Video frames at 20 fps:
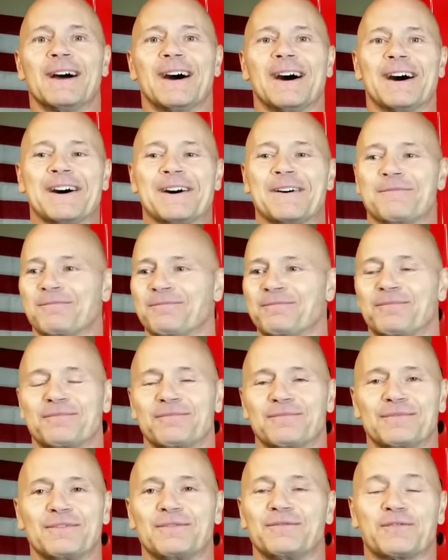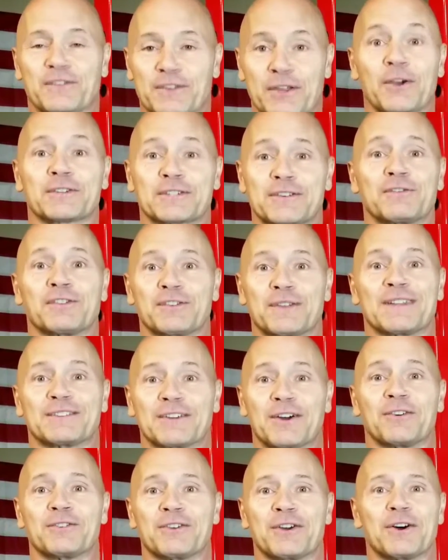For those of you that
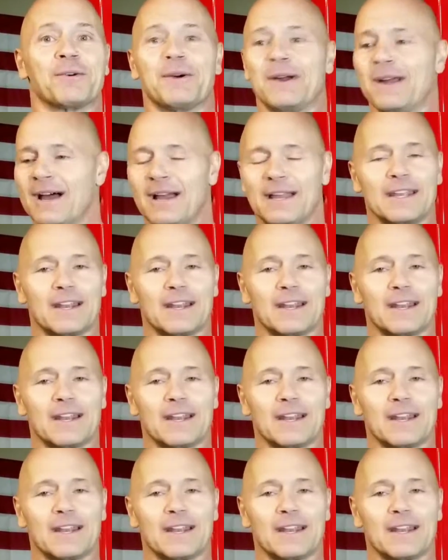don't know,